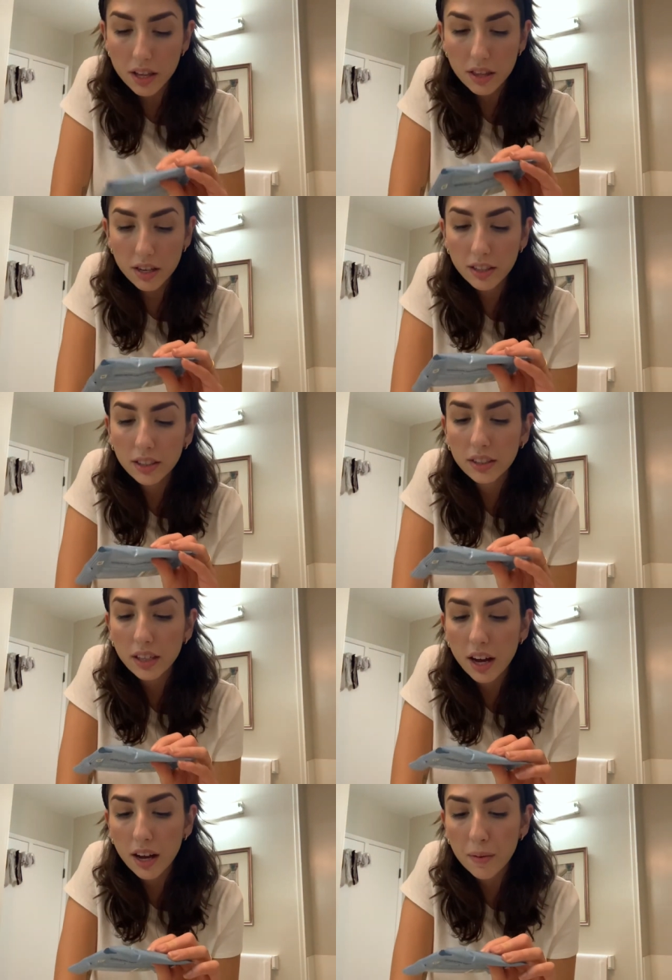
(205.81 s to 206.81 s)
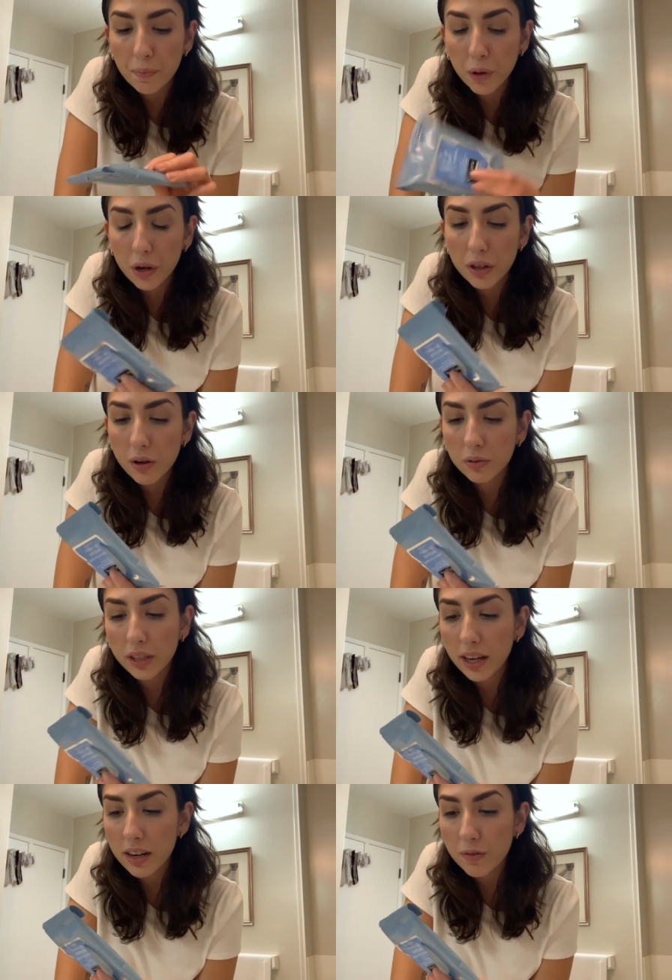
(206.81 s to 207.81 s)
These are the only
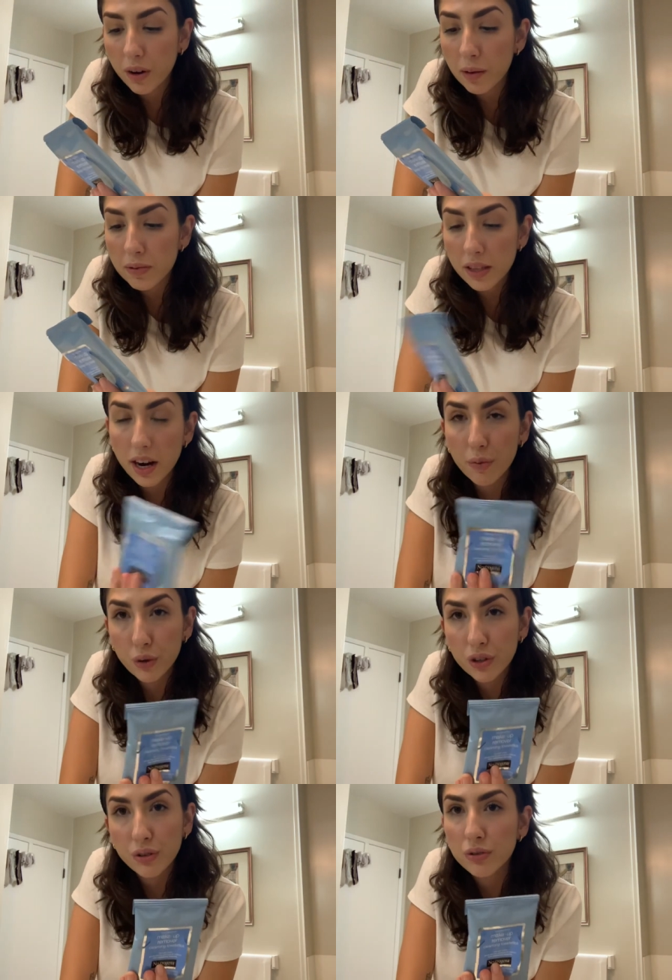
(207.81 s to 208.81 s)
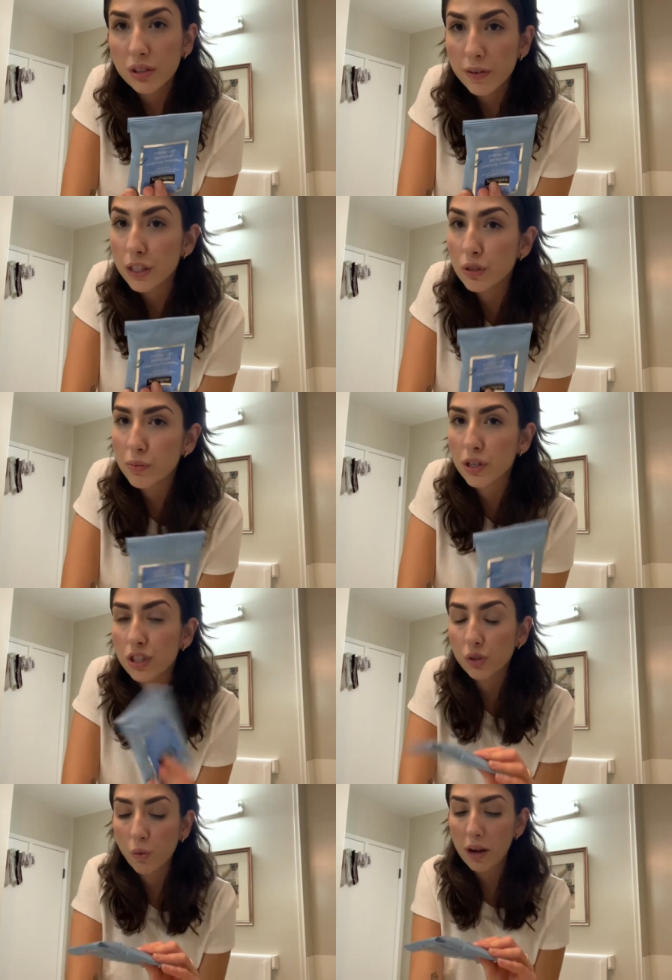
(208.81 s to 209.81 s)
kind of wipes that I will use if I do
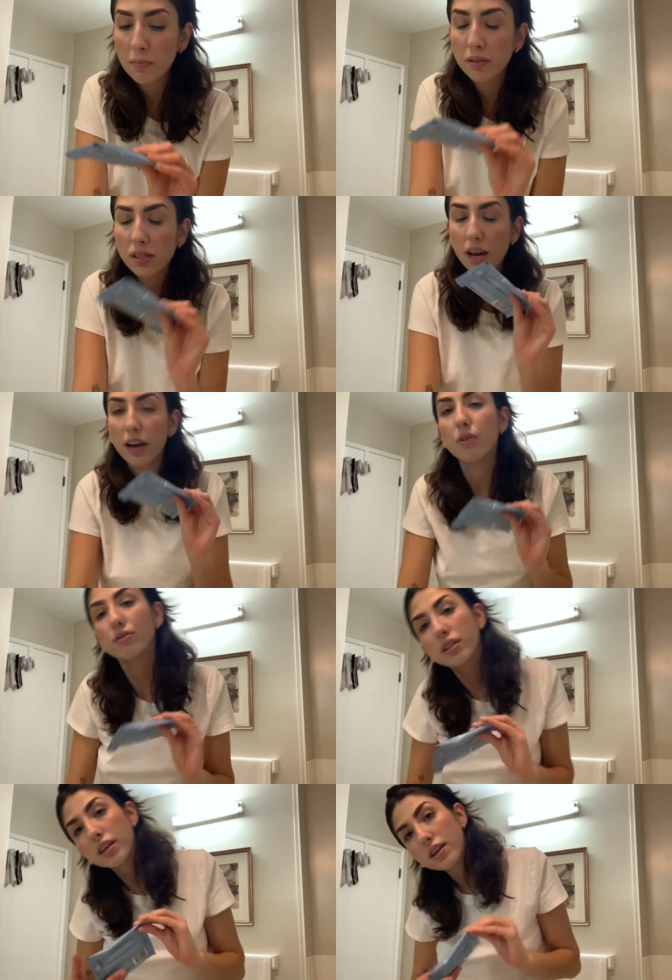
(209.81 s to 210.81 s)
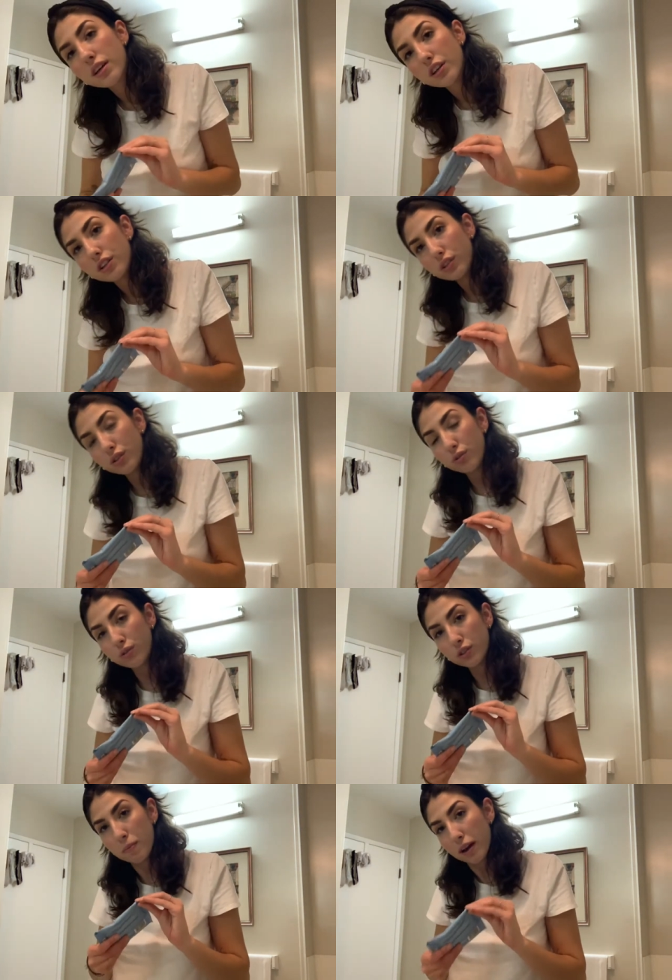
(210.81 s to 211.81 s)
purchase wipes. I only
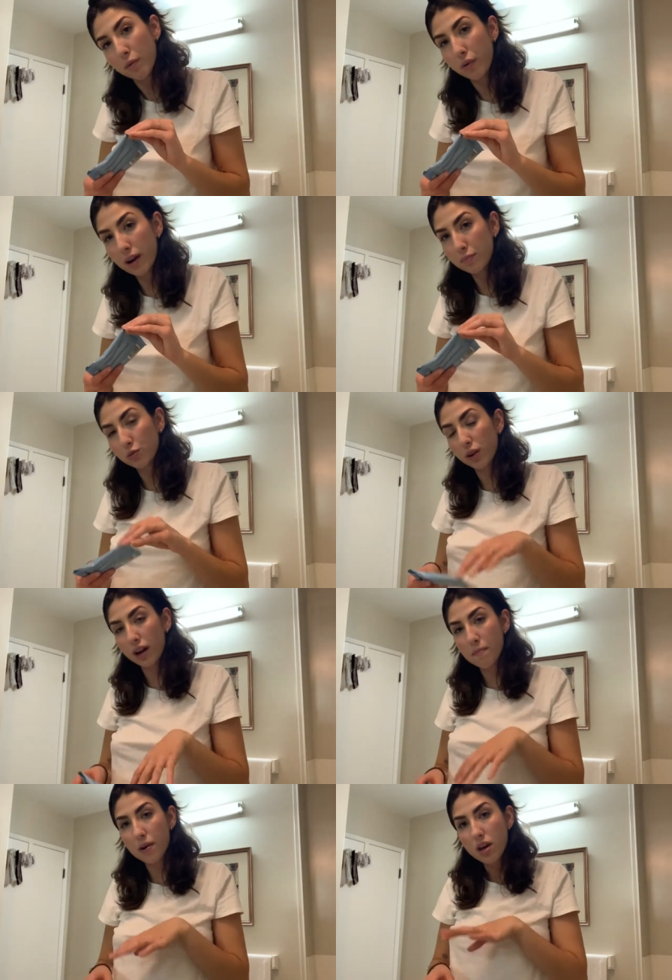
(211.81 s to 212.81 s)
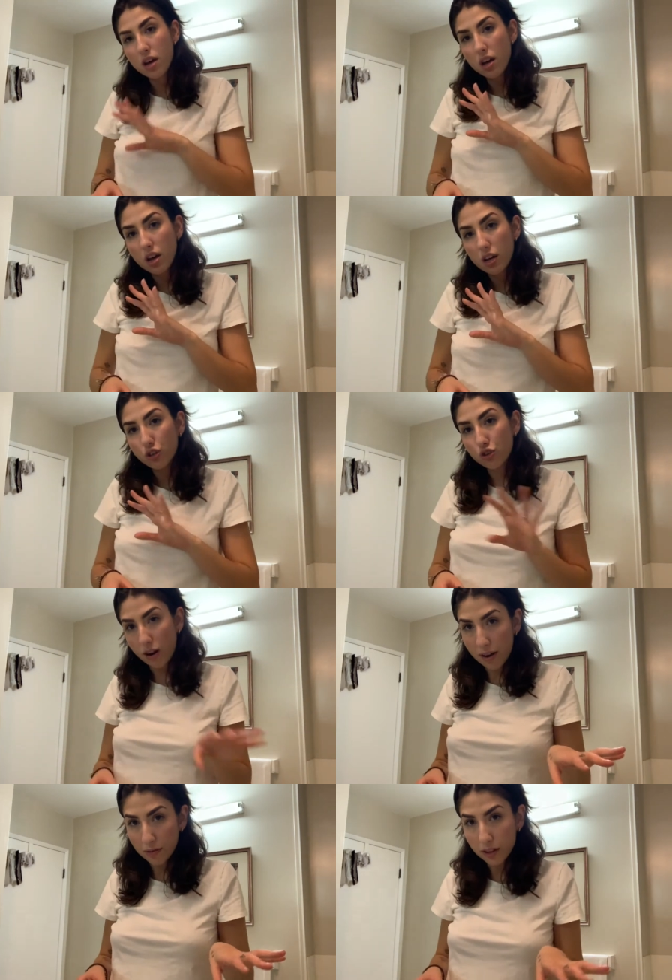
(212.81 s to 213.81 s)
use makeup wipes when I'm
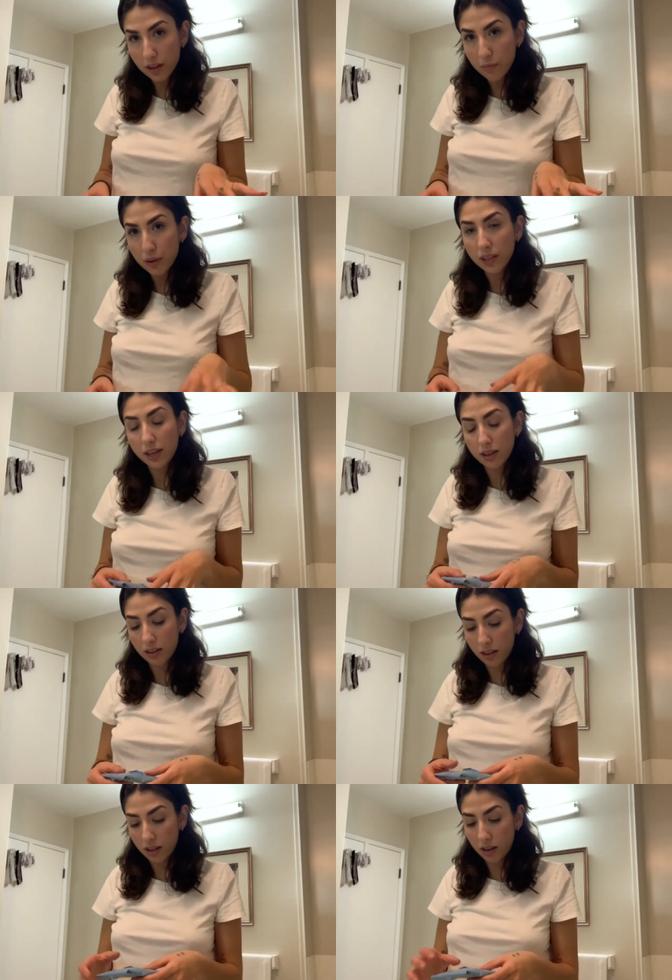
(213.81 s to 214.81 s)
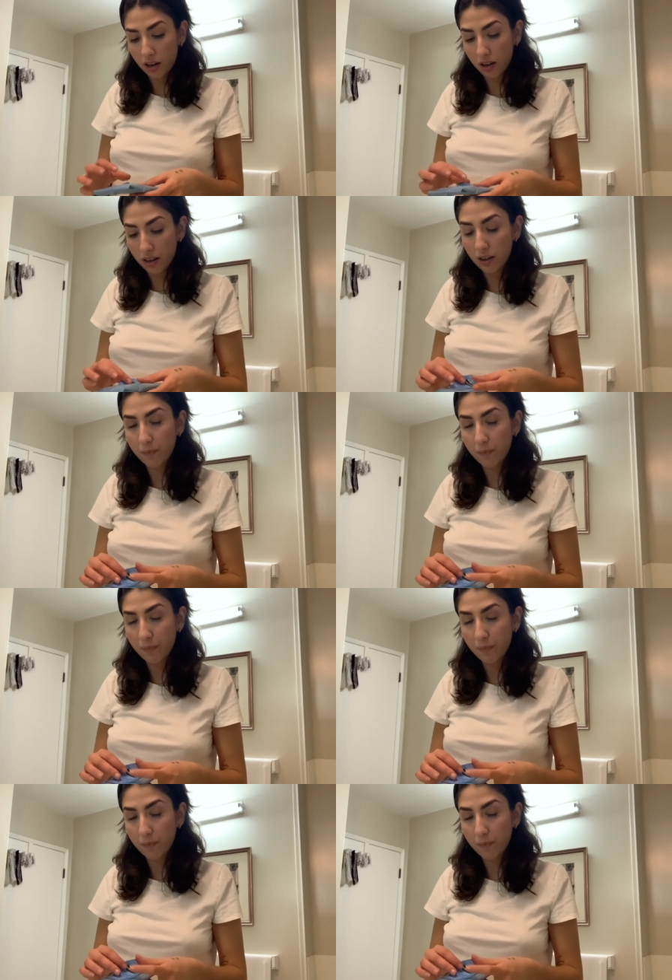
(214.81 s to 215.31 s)
traveling because I think that they're